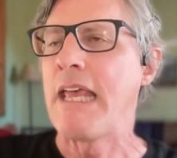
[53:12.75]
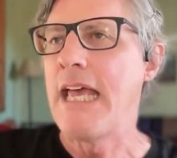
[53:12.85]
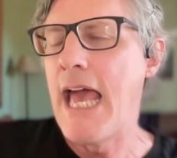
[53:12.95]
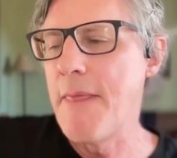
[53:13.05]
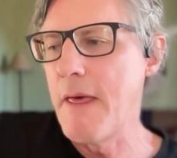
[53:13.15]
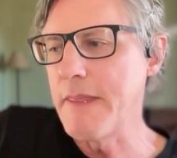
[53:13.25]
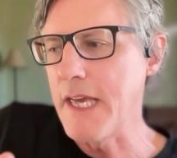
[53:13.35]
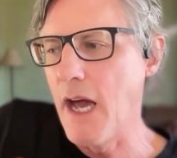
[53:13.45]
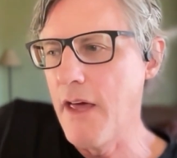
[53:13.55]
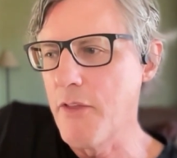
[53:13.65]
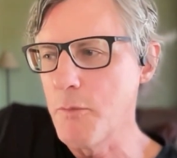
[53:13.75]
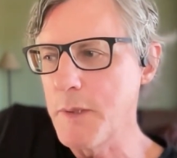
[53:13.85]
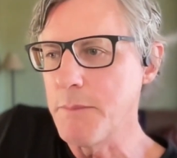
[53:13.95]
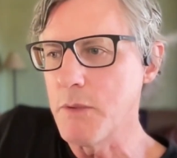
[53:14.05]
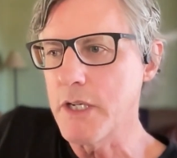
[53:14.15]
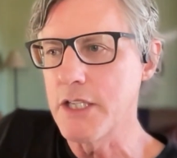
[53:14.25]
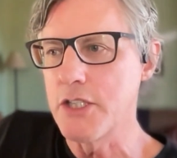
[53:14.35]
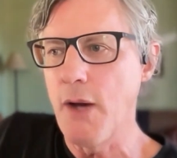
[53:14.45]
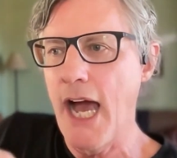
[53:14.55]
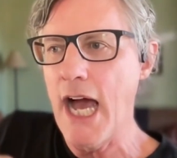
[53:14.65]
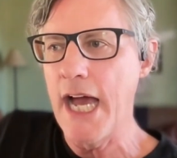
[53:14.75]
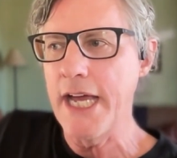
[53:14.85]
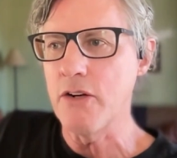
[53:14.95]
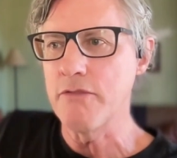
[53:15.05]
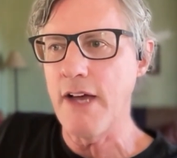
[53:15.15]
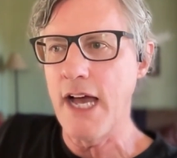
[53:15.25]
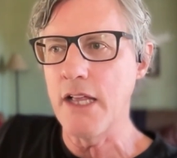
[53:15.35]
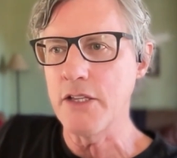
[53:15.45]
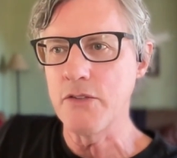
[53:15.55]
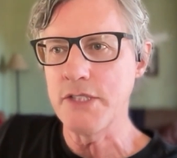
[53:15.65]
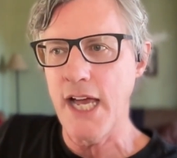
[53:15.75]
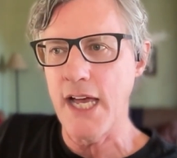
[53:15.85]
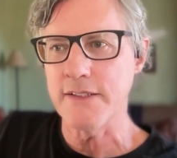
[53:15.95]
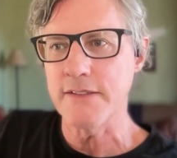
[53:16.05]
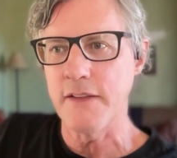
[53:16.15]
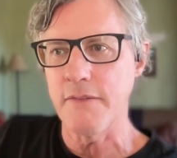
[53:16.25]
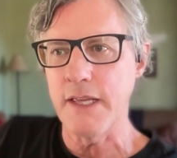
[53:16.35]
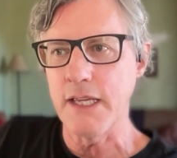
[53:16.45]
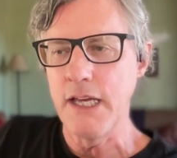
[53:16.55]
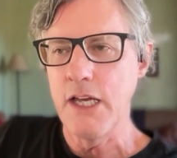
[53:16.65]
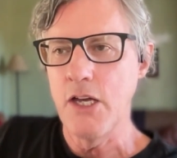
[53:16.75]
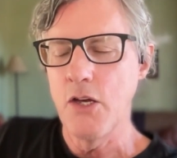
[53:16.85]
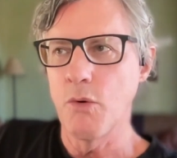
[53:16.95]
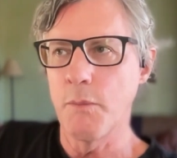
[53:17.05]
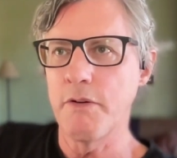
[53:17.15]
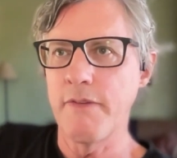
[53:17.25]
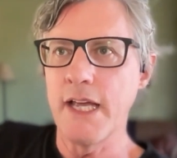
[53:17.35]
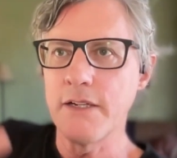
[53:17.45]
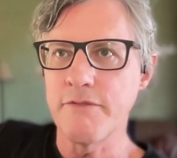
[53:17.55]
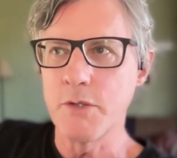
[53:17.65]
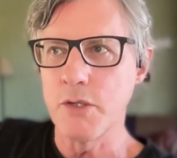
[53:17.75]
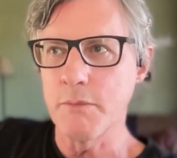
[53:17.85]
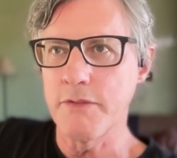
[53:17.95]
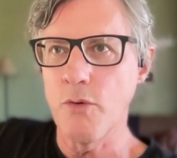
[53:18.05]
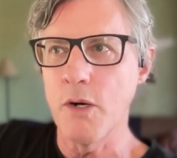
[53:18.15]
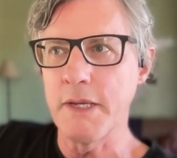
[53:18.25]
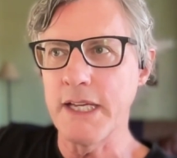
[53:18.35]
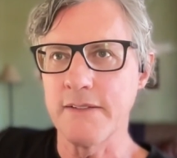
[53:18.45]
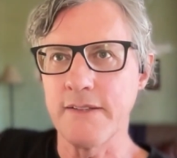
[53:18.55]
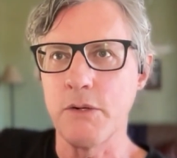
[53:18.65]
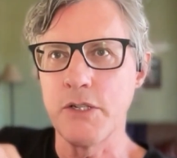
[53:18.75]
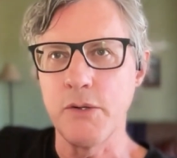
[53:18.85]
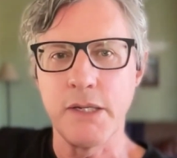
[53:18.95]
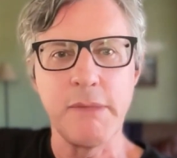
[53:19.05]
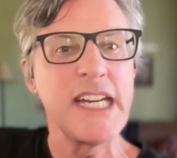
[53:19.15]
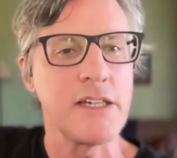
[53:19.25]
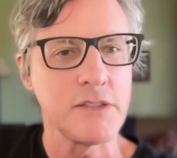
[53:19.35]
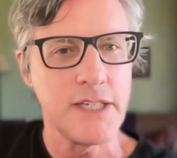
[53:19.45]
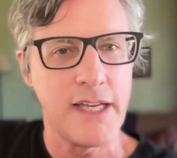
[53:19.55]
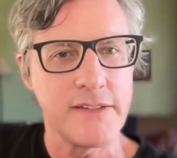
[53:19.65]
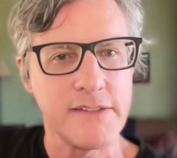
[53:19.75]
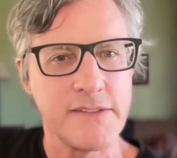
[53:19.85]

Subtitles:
And then the other people can do higher value tasks that they were prevented from doing before because they were doing menial tasks.